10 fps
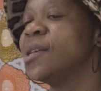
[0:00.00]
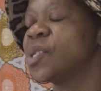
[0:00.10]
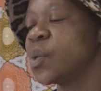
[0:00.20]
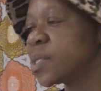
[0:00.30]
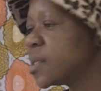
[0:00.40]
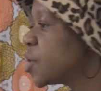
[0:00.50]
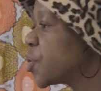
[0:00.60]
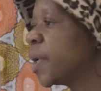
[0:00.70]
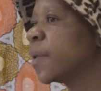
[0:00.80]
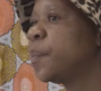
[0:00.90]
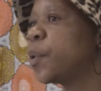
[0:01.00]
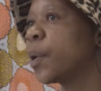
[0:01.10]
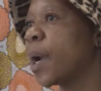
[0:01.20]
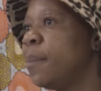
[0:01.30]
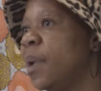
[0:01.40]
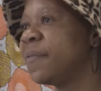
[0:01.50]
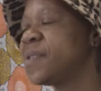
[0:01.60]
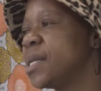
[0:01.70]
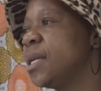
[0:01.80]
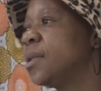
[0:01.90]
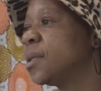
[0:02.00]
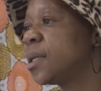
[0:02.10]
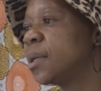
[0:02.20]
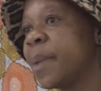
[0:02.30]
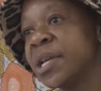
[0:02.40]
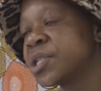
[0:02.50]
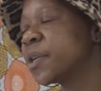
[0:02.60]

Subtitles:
So since joining the program, I've seen a major